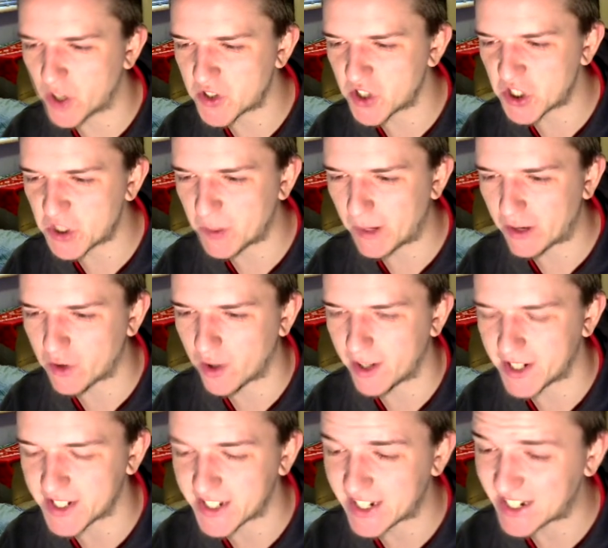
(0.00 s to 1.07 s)
just about trying
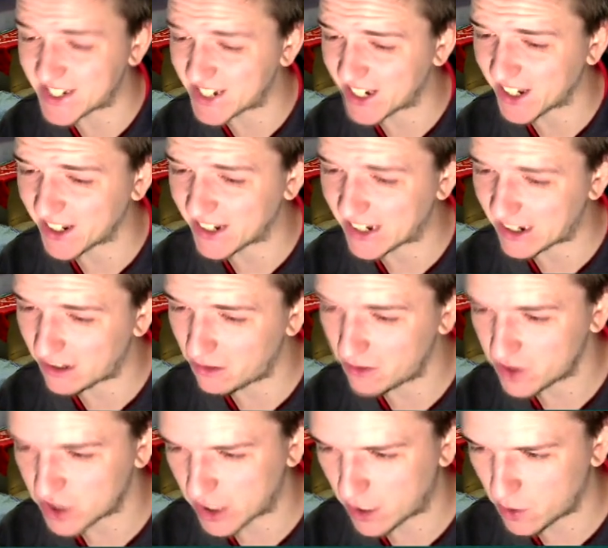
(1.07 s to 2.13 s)
to stay second now.
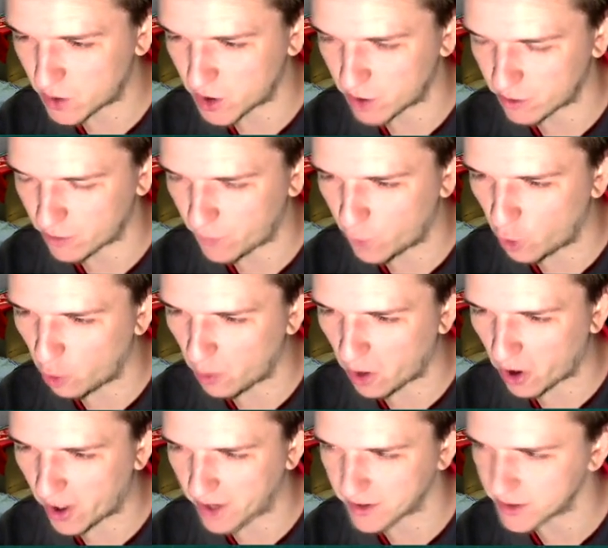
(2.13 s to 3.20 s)
Schalke are 4
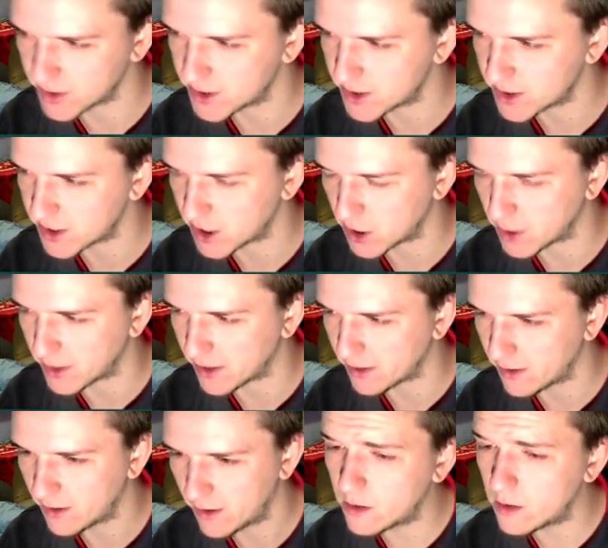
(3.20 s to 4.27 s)
behind us. So
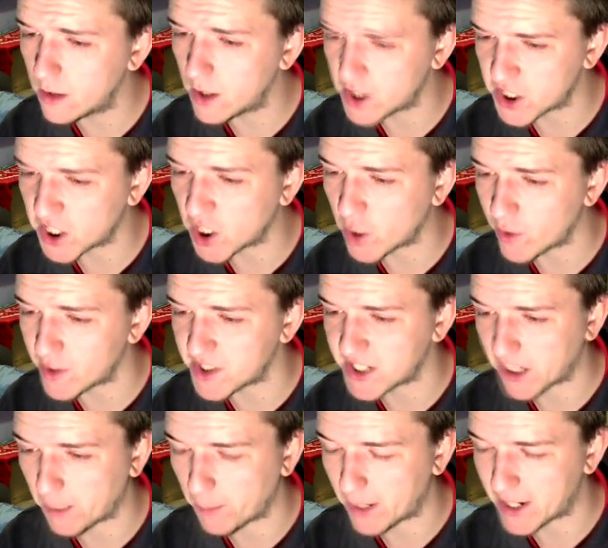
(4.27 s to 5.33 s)
securing
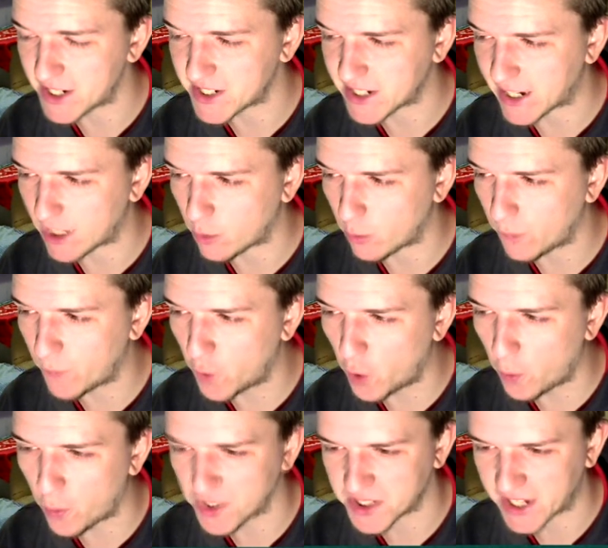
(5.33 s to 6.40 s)
second place now. We're 4
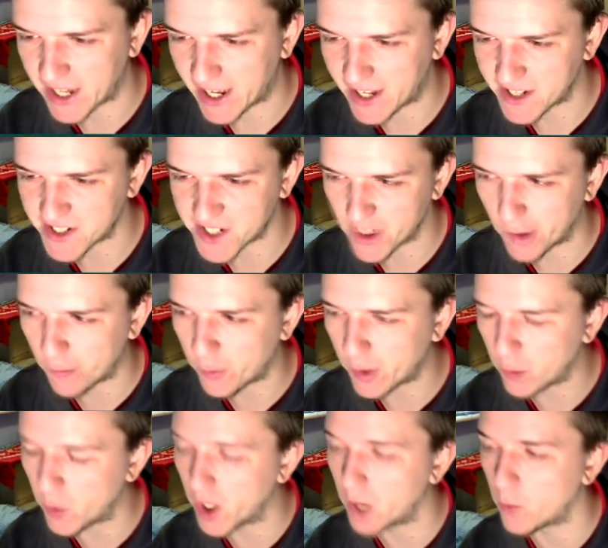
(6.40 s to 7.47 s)
points ahead. So if we
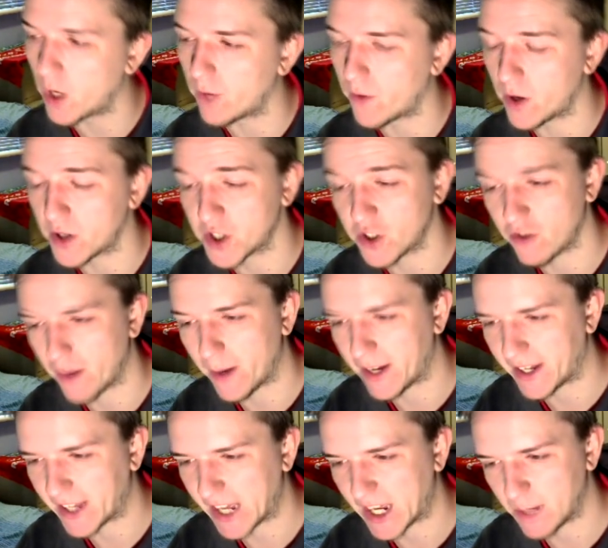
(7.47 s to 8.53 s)
win one of our 2
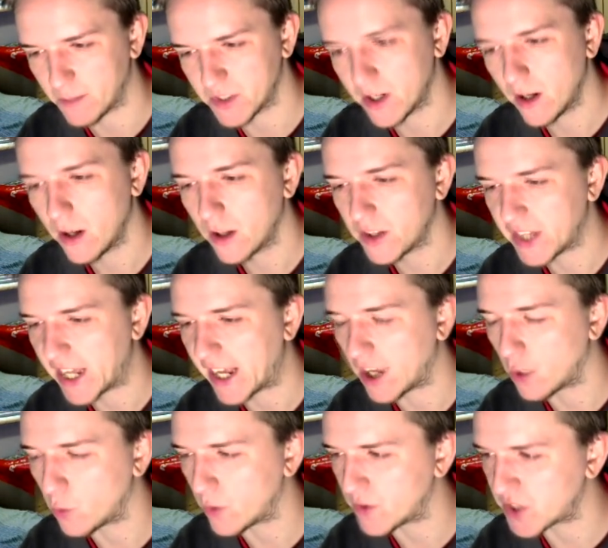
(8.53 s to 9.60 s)
remaining games, then
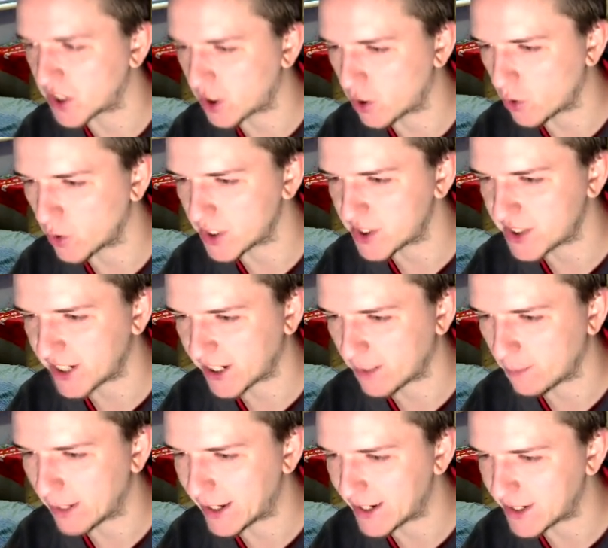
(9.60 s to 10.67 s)
we've secured
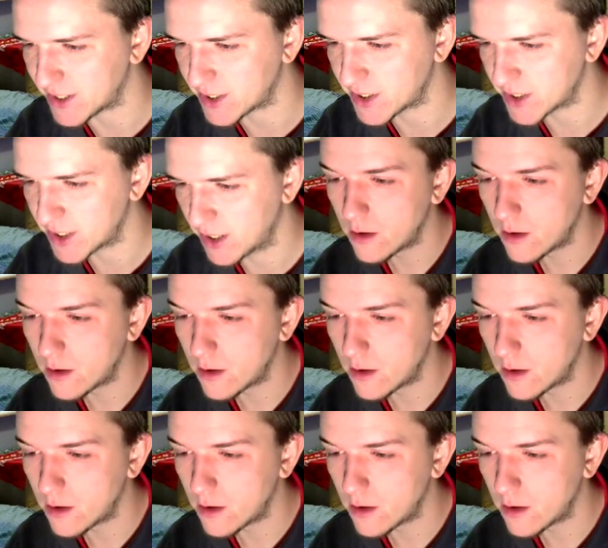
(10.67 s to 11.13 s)
second place.